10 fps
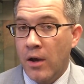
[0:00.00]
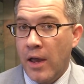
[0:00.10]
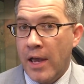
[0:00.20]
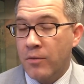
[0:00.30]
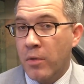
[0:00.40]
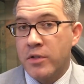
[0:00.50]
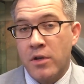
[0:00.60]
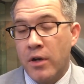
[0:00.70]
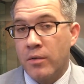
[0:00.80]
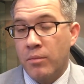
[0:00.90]
and must
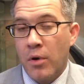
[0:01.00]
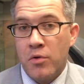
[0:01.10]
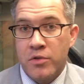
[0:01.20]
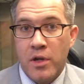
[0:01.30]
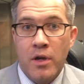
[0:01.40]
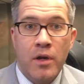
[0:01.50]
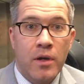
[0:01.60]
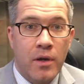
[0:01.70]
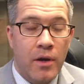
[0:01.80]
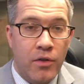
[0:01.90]
not pose
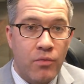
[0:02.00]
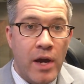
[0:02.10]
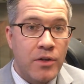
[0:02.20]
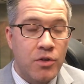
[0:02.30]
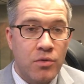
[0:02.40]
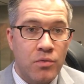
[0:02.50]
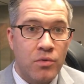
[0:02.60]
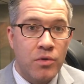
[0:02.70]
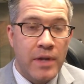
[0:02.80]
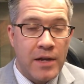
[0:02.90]
a threat to
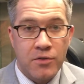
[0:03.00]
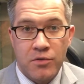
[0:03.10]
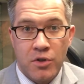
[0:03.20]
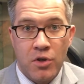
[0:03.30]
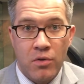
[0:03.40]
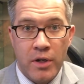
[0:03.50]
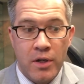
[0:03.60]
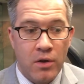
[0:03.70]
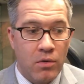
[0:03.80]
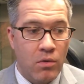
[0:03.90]
national
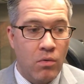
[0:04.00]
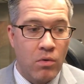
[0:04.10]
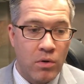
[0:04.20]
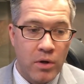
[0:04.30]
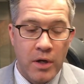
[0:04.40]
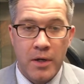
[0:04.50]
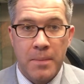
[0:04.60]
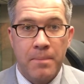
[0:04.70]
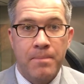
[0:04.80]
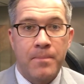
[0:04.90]
security or
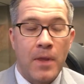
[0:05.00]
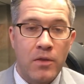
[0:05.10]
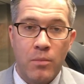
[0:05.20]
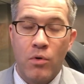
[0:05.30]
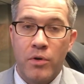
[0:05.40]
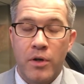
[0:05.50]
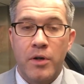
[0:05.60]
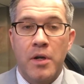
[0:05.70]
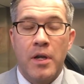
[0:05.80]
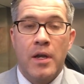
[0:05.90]
the border.
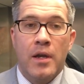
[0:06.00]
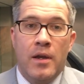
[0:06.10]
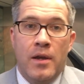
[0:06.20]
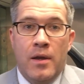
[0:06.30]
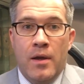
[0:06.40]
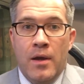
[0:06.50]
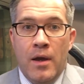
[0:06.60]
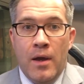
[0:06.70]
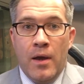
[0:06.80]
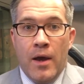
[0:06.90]

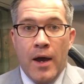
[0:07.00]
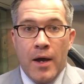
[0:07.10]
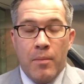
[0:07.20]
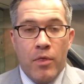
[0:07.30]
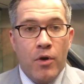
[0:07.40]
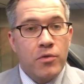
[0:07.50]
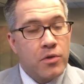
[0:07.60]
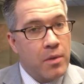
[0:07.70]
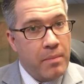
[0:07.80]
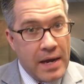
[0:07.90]
Those
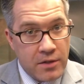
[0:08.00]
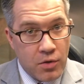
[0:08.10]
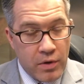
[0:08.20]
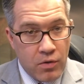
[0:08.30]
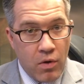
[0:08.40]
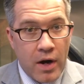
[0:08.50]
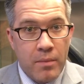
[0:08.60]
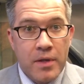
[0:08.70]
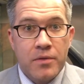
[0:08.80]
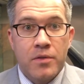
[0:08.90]
are the basic
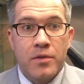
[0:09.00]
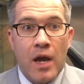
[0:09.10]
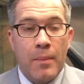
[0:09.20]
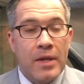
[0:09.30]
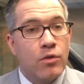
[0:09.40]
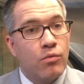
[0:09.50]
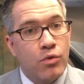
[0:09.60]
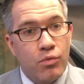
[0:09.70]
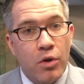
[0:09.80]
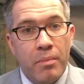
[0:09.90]
requirements. I mean,
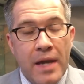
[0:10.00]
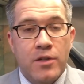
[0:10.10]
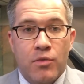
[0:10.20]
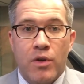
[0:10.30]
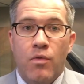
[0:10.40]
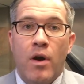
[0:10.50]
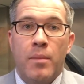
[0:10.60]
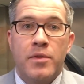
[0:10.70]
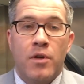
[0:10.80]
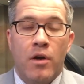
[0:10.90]
the real basic
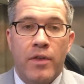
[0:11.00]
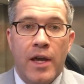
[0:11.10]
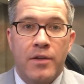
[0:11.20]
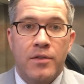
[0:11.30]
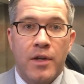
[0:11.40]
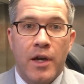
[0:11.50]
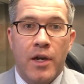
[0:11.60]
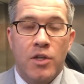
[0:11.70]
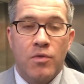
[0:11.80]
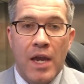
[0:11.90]
requirements are that
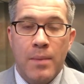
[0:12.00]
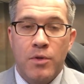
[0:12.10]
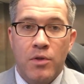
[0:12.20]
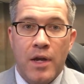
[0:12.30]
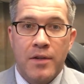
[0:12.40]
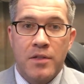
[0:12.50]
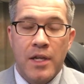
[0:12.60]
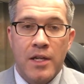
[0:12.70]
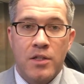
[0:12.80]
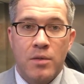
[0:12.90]
you came to the United
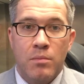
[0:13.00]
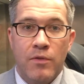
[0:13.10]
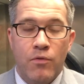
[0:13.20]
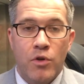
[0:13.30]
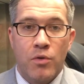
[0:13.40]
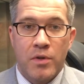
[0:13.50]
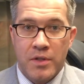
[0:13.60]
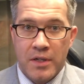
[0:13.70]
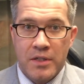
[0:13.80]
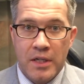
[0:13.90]
States before you were
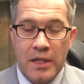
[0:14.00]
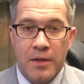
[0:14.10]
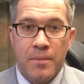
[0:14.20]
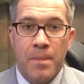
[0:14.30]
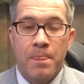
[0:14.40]
16,